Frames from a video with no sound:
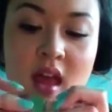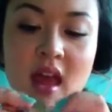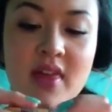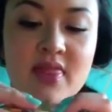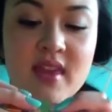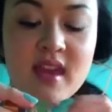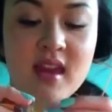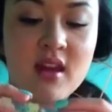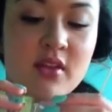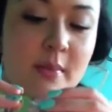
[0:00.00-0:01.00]
And
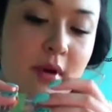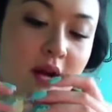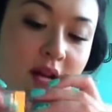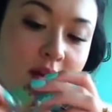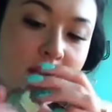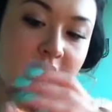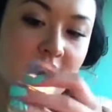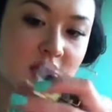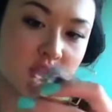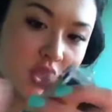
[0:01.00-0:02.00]
then on the bottom, it
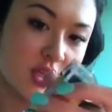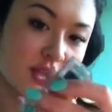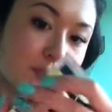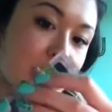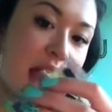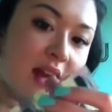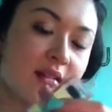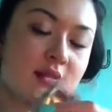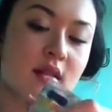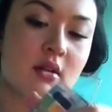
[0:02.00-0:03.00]
is just black.
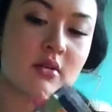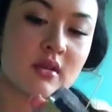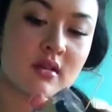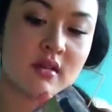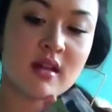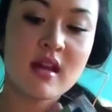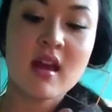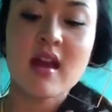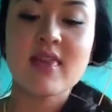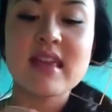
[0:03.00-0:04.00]
So
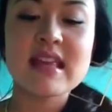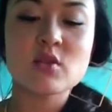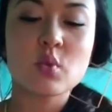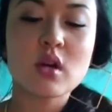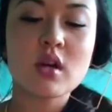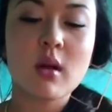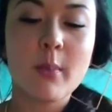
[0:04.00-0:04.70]
these work